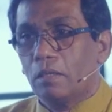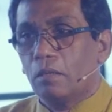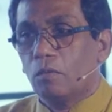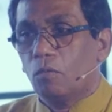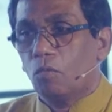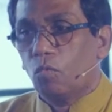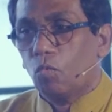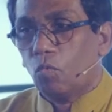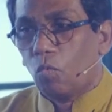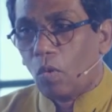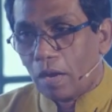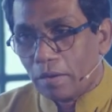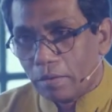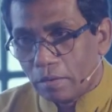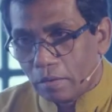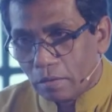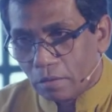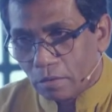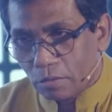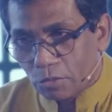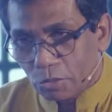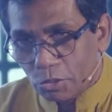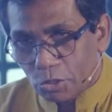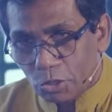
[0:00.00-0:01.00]
1,
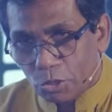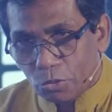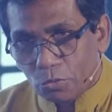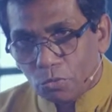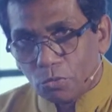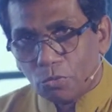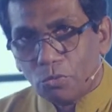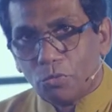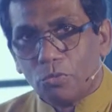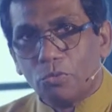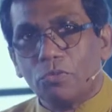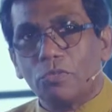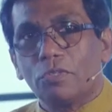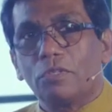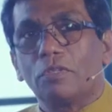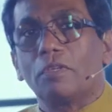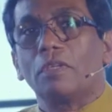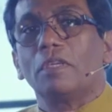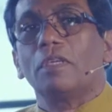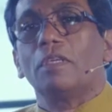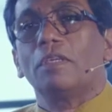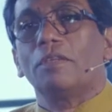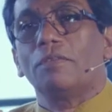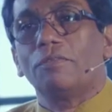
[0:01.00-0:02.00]
2,
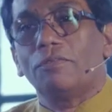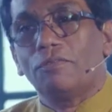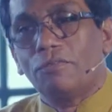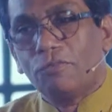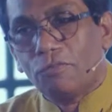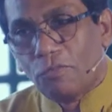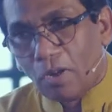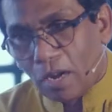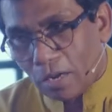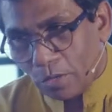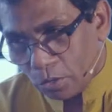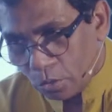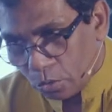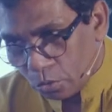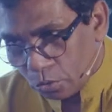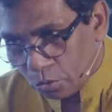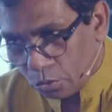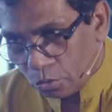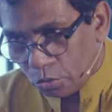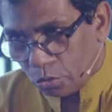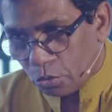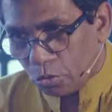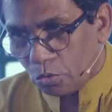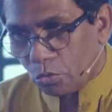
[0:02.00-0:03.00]
3, 1,
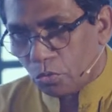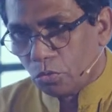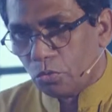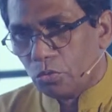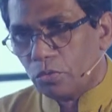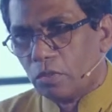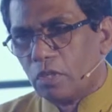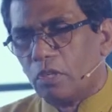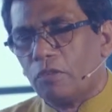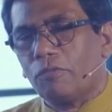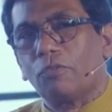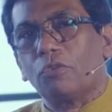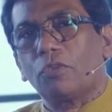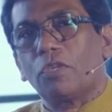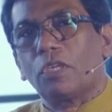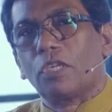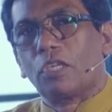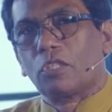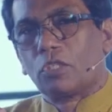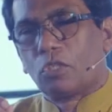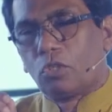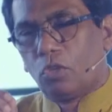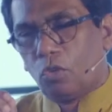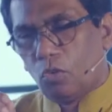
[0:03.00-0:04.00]
2, 3. If you take
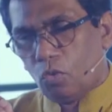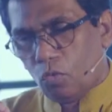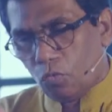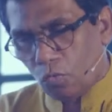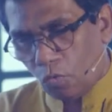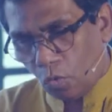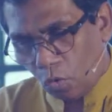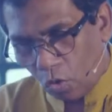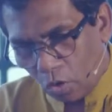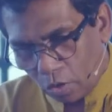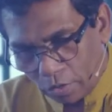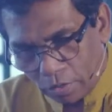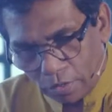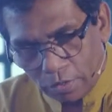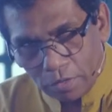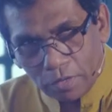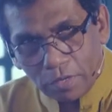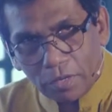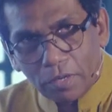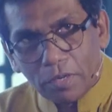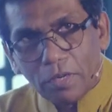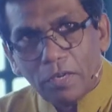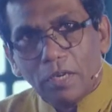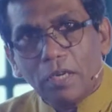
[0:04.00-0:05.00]
a slow walk,
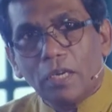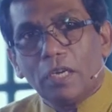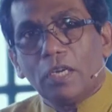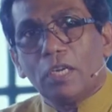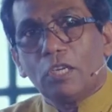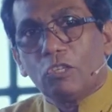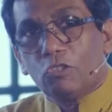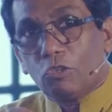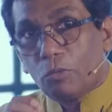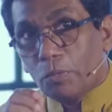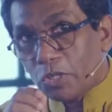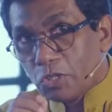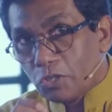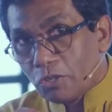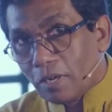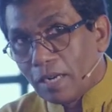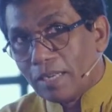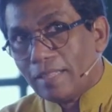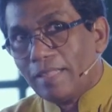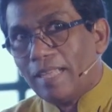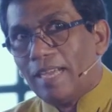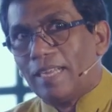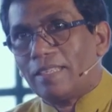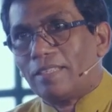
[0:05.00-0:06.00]
you may
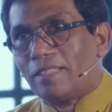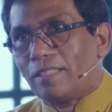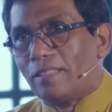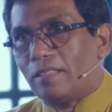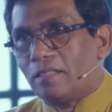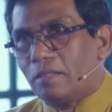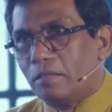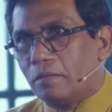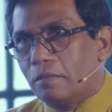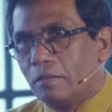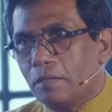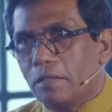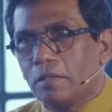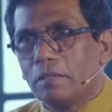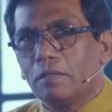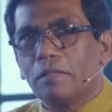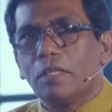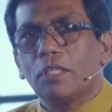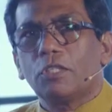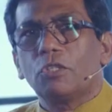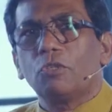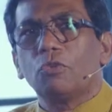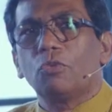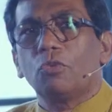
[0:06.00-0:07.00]
try that
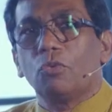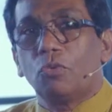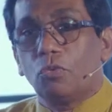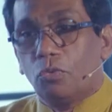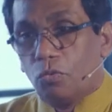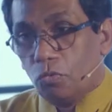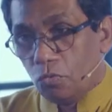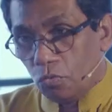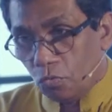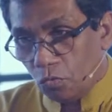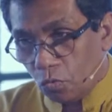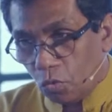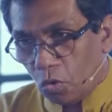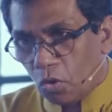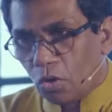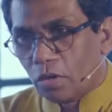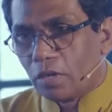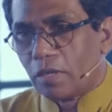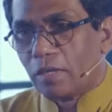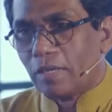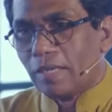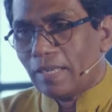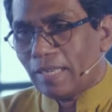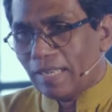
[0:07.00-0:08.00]
you
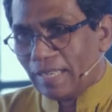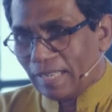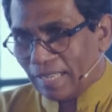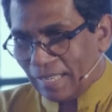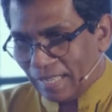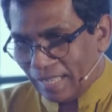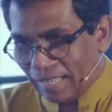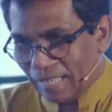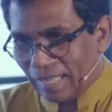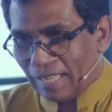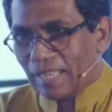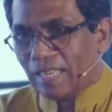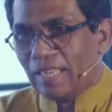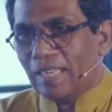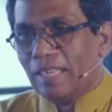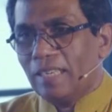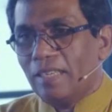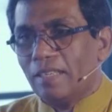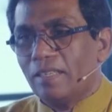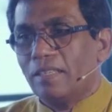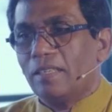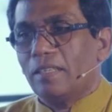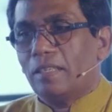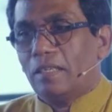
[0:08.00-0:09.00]
walk
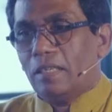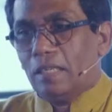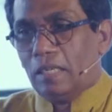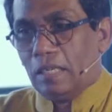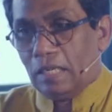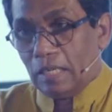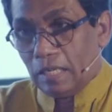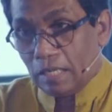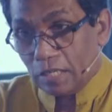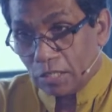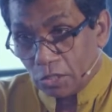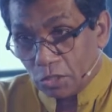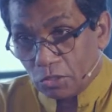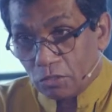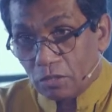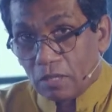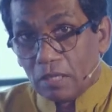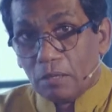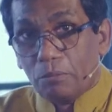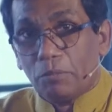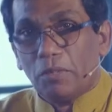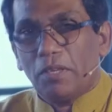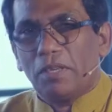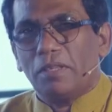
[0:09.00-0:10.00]
in
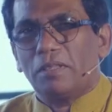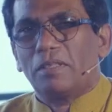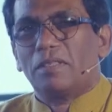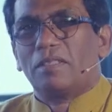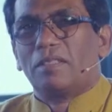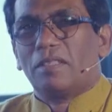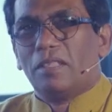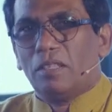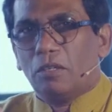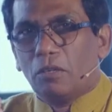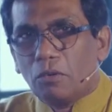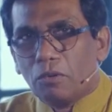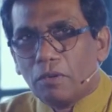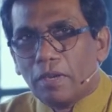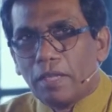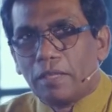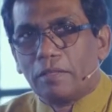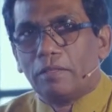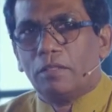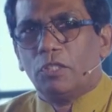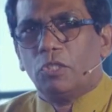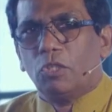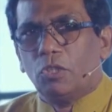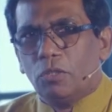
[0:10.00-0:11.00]
3 beats, you know, like
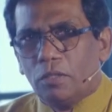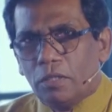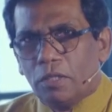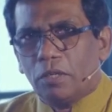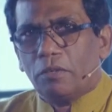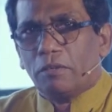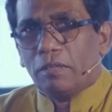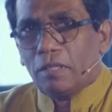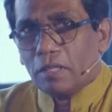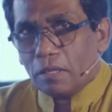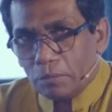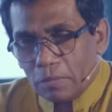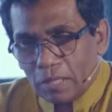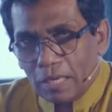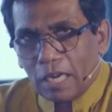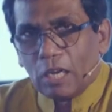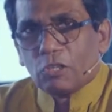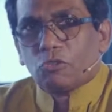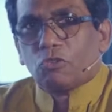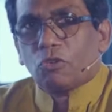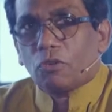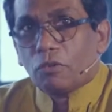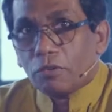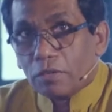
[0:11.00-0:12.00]
the rhythm, the
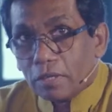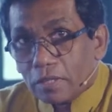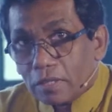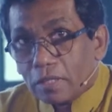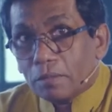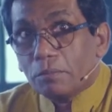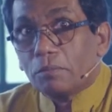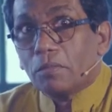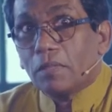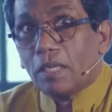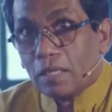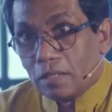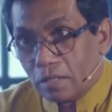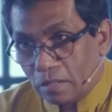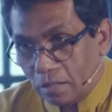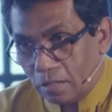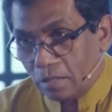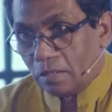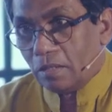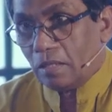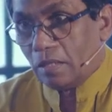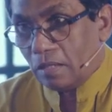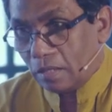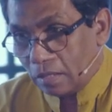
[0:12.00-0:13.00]
natural rhythm that
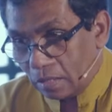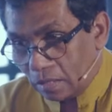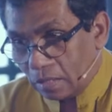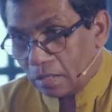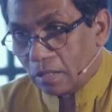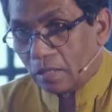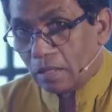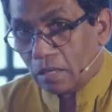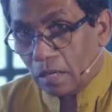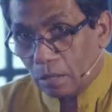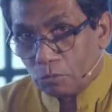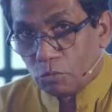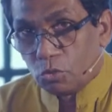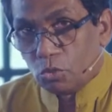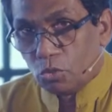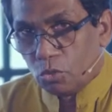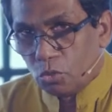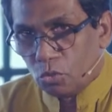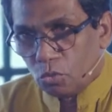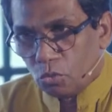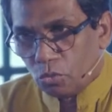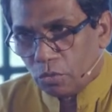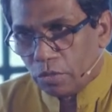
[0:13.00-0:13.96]
comes to you